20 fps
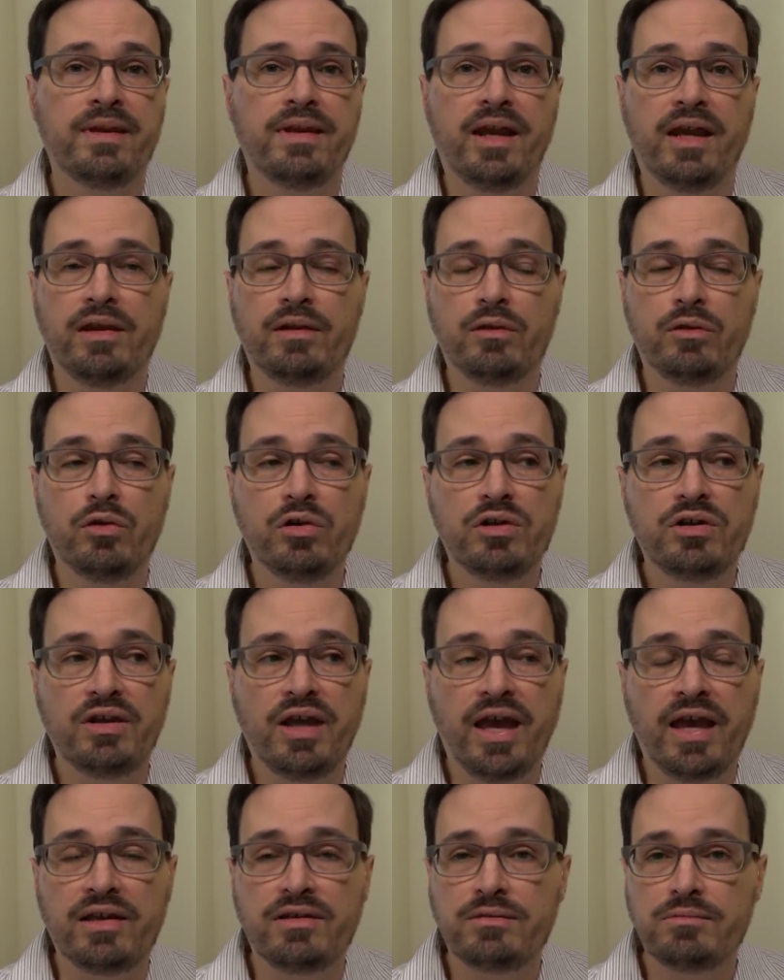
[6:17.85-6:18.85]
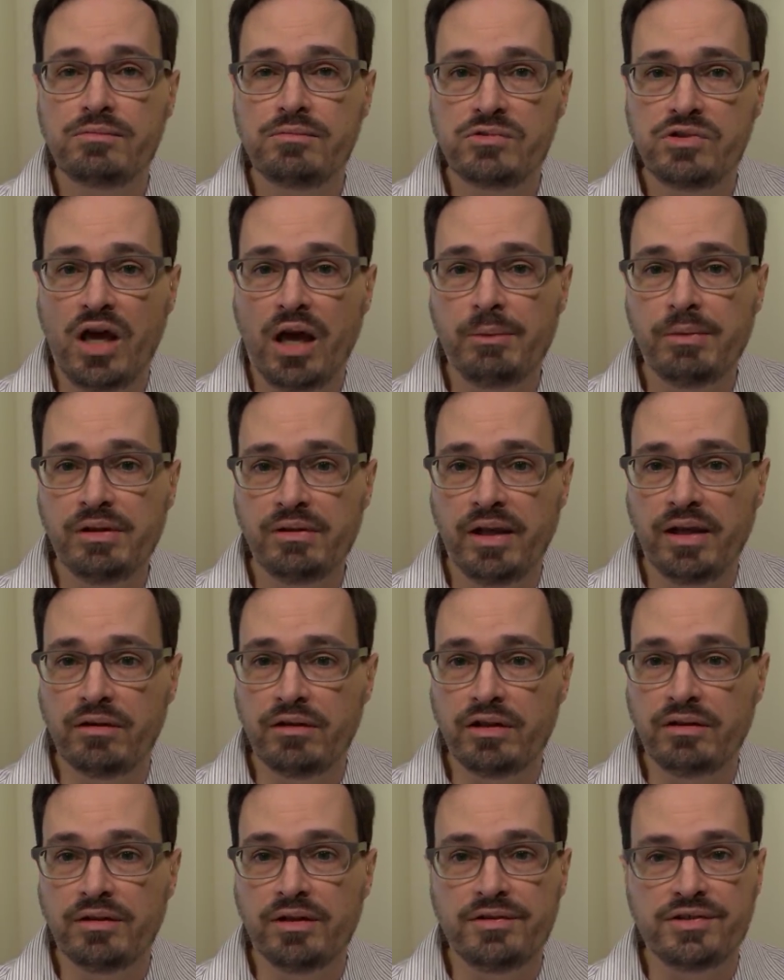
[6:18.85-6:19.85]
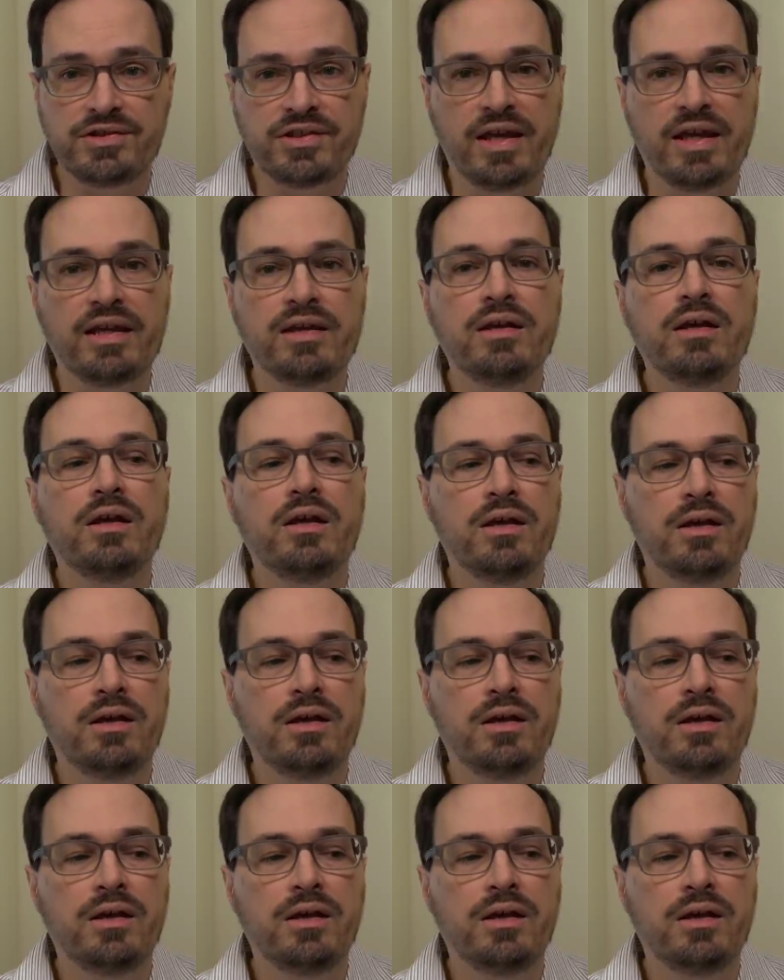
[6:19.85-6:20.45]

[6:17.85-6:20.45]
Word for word: and look at Tomi Lahren and say,